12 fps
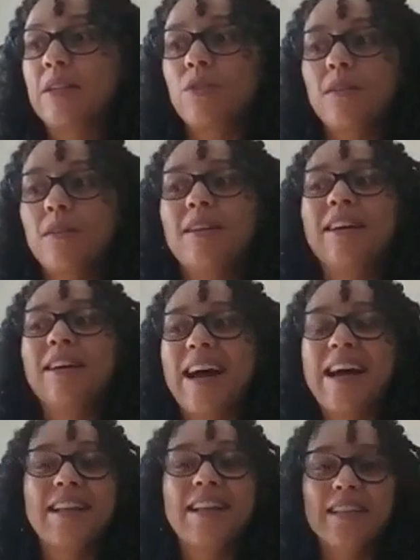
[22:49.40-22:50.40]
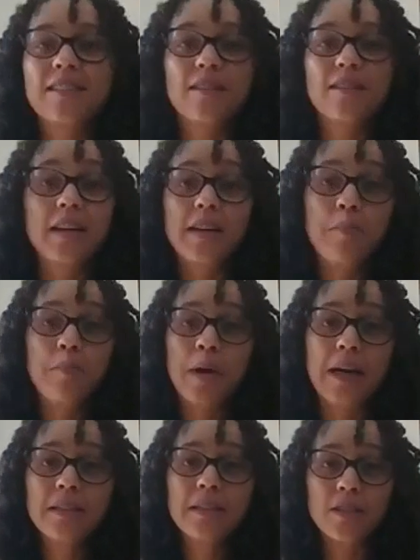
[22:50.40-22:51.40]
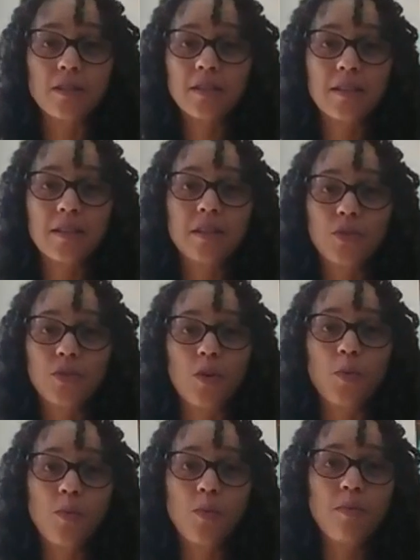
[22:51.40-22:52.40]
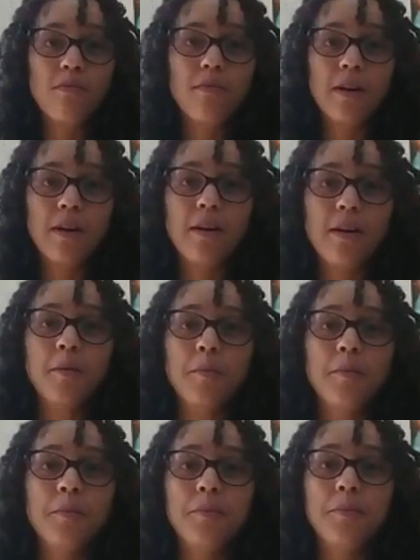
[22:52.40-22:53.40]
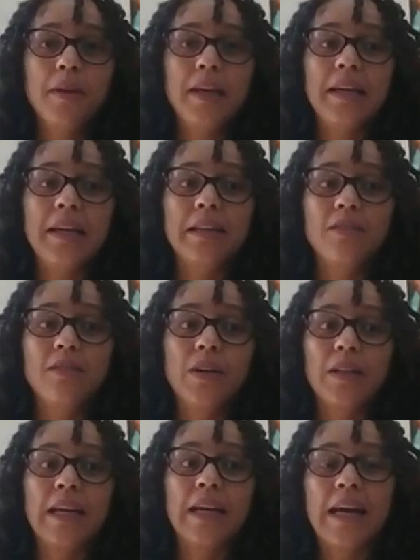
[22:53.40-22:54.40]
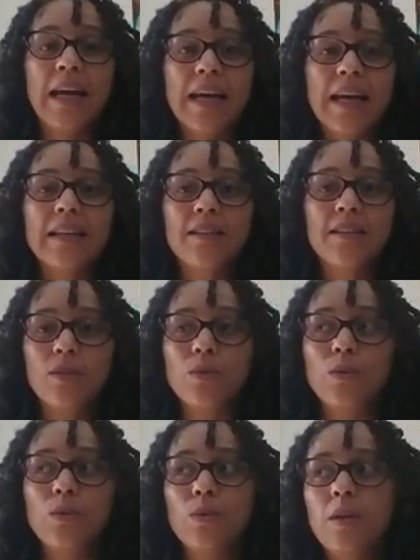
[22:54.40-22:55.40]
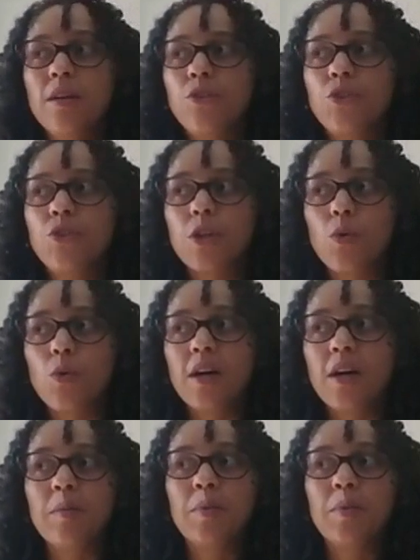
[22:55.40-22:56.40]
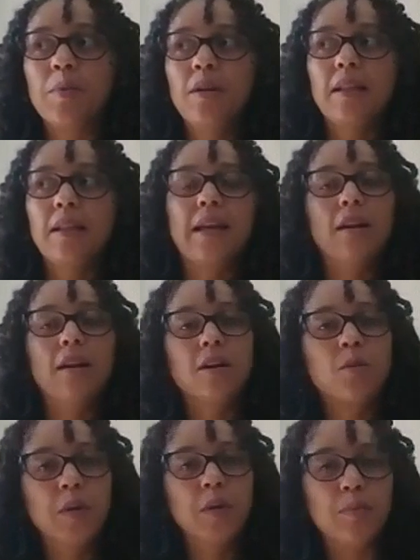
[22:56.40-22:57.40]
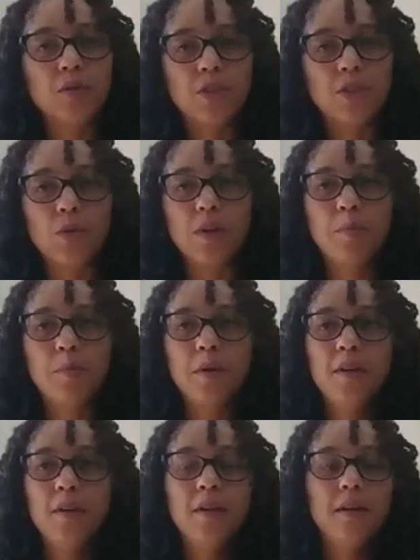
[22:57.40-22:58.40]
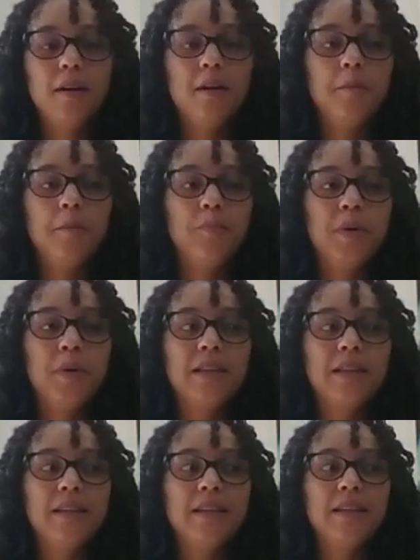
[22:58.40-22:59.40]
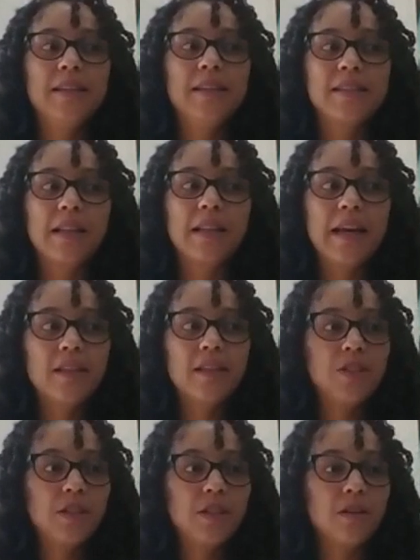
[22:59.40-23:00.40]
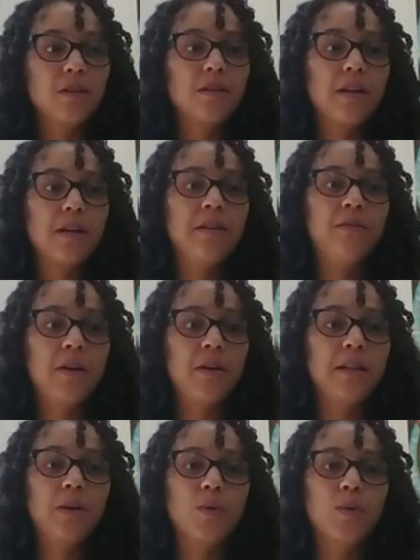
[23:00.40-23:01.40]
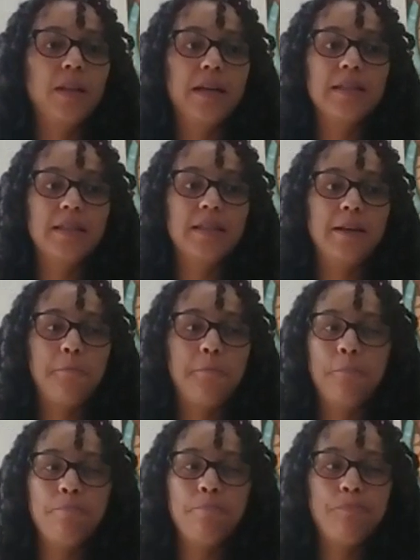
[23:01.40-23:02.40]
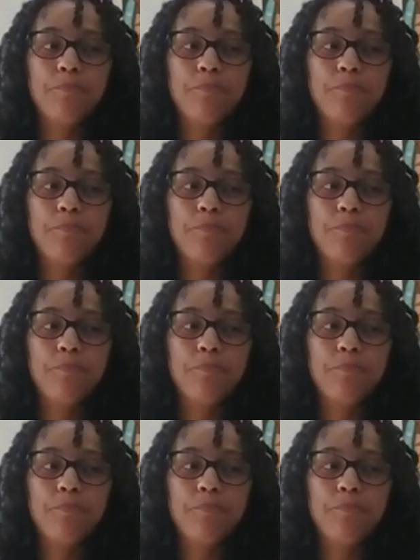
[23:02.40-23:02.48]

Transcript: I had this imposter syndrome, and felt like I had to show up like other people show up. But in this last year, I finally realized that